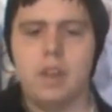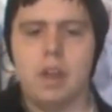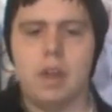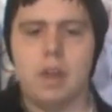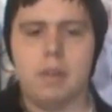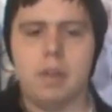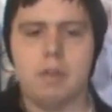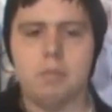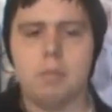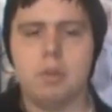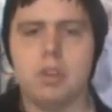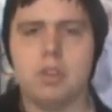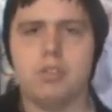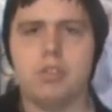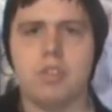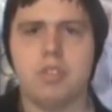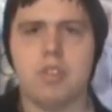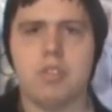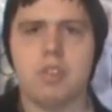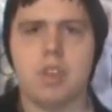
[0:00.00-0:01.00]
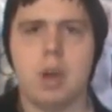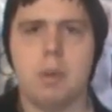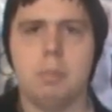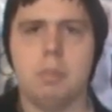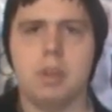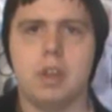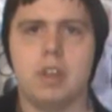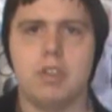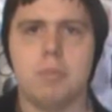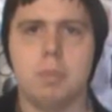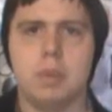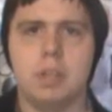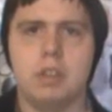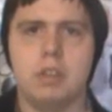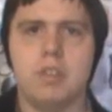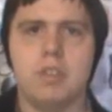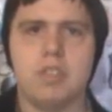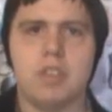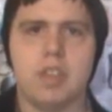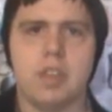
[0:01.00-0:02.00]
the book is just as complex, but
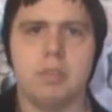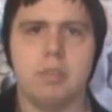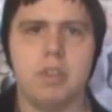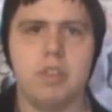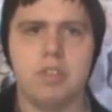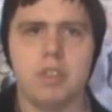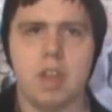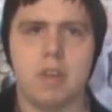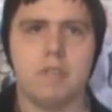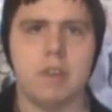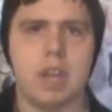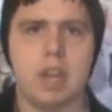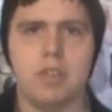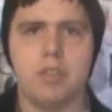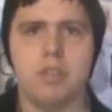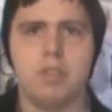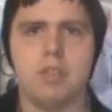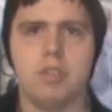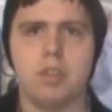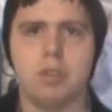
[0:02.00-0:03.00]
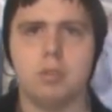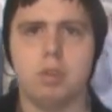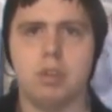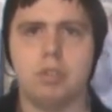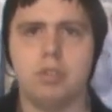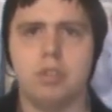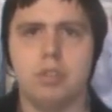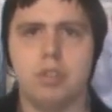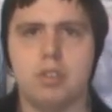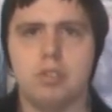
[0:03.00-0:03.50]
you at least have answers to the questions